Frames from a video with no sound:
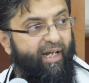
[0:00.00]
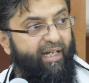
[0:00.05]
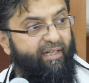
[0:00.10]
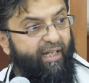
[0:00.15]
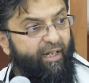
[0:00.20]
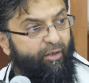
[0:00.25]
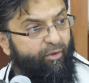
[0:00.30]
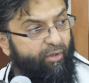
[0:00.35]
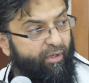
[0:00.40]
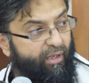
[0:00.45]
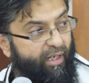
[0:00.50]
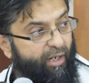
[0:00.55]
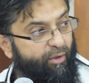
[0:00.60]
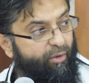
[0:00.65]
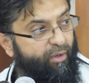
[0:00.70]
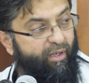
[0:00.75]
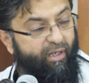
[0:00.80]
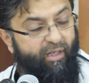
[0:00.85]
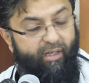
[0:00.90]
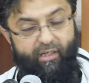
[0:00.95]
And our
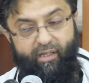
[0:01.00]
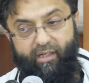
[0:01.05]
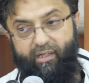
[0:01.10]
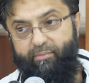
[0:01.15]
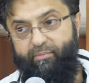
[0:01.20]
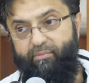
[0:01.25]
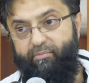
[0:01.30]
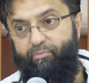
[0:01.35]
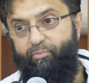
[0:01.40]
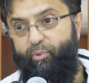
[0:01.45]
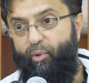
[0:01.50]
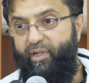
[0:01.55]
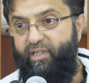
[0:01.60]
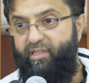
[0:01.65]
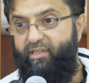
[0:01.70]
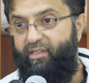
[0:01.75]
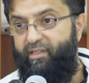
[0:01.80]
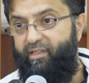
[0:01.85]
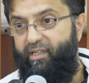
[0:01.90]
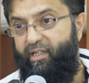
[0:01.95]
our um,
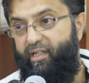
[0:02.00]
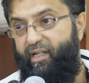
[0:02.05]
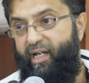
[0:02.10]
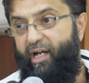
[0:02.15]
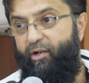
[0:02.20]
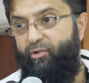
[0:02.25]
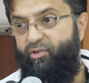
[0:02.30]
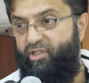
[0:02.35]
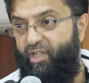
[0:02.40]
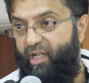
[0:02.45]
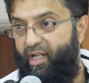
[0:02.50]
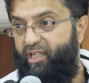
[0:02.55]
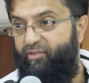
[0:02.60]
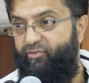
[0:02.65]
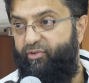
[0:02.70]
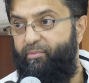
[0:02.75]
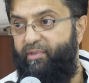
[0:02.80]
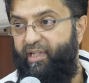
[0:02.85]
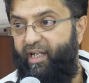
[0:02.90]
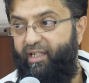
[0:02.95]
point, our shahid
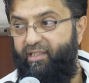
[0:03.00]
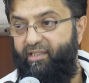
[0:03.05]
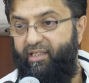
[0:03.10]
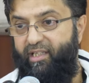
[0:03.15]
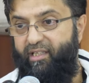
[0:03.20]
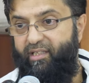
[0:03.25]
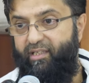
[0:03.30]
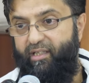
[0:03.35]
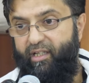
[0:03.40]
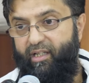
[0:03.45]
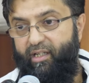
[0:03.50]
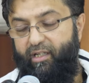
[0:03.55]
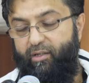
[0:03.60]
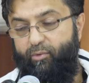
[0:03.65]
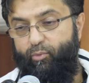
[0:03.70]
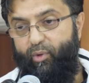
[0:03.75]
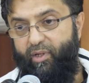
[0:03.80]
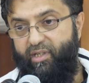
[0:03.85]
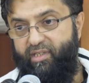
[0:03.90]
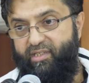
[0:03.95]
from the hadith
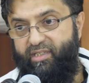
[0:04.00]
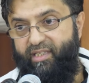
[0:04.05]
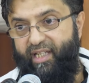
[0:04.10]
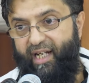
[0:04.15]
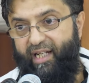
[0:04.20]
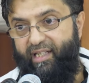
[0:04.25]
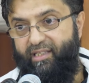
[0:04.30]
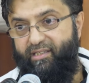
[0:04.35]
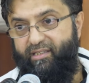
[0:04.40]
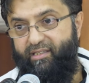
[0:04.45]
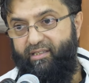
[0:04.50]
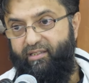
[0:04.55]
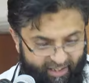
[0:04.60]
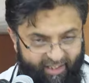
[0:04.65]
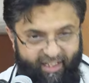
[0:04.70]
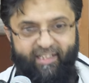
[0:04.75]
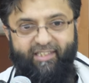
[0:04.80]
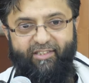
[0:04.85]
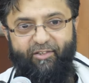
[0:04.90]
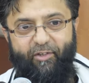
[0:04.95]
was that
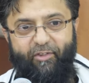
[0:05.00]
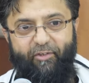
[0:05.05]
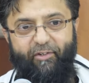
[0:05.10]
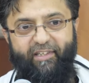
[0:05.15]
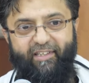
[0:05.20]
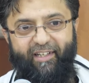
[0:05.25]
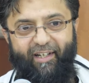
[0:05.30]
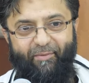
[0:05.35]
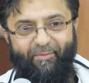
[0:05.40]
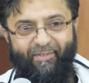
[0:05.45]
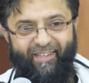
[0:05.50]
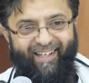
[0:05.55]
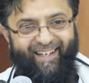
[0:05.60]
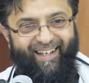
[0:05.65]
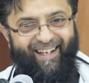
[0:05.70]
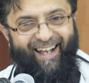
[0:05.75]
less than three times.